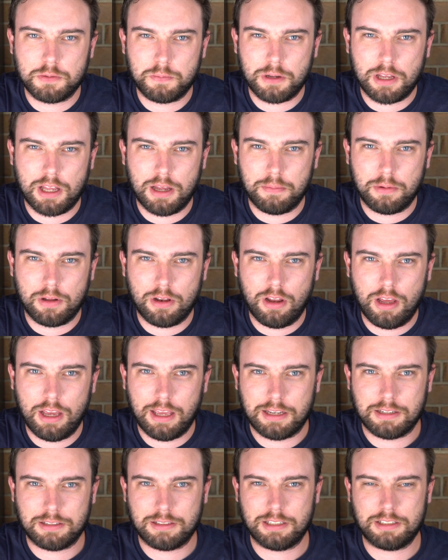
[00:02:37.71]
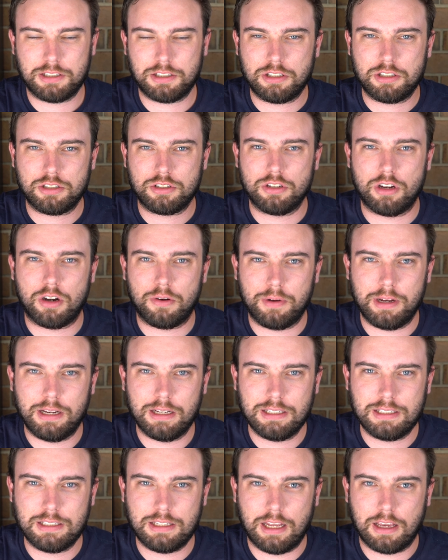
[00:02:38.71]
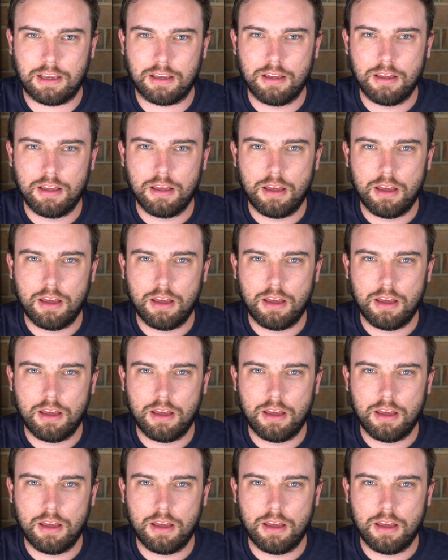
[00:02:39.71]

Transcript: become clients. That's just not realistic.